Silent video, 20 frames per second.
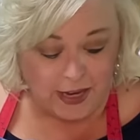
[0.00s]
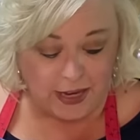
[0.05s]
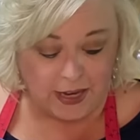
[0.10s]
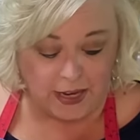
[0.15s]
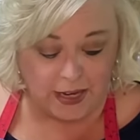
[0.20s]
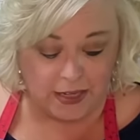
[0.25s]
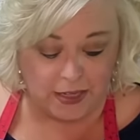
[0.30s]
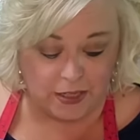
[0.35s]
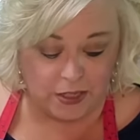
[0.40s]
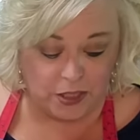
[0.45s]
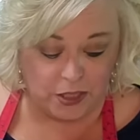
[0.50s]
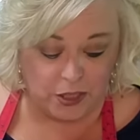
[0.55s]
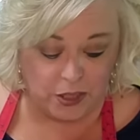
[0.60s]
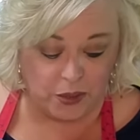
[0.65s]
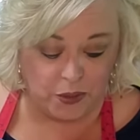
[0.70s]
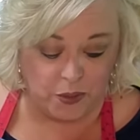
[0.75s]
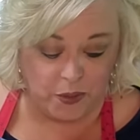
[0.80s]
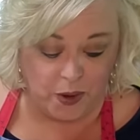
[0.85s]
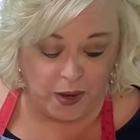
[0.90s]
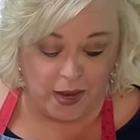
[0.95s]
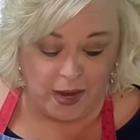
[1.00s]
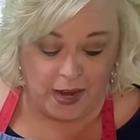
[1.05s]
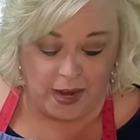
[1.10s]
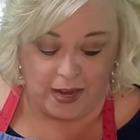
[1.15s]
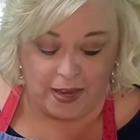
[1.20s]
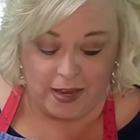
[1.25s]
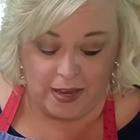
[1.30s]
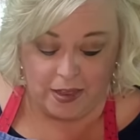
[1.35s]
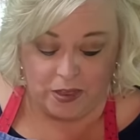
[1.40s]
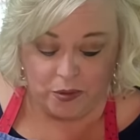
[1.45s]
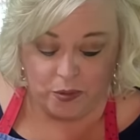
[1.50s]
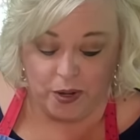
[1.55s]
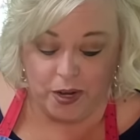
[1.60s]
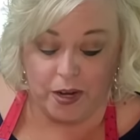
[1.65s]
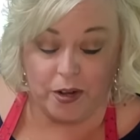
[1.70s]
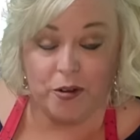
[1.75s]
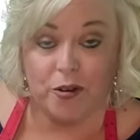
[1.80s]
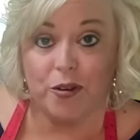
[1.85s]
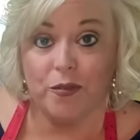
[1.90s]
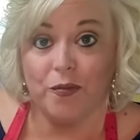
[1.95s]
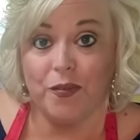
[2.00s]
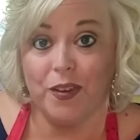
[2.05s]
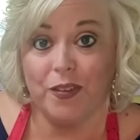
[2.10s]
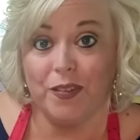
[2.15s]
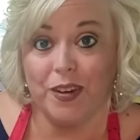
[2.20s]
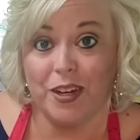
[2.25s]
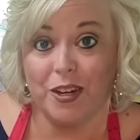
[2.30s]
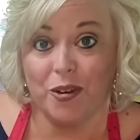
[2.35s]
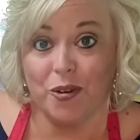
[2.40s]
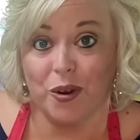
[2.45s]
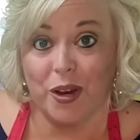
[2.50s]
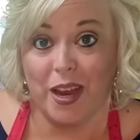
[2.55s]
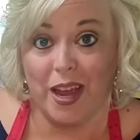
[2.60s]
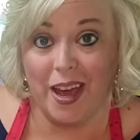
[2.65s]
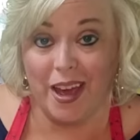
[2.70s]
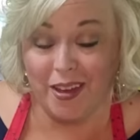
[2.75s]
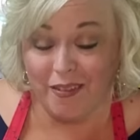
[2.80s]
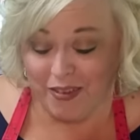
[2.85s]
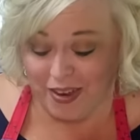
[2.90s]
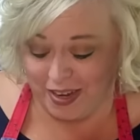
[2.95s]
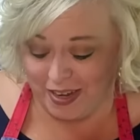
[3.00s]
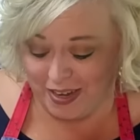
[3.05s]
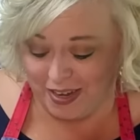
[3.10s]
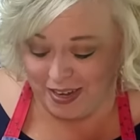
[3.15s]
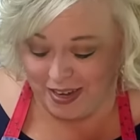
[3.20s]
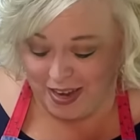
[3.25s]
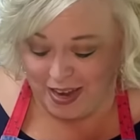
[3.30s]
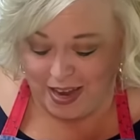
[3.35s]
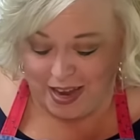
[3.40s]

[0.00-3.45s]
into a 350-degree oven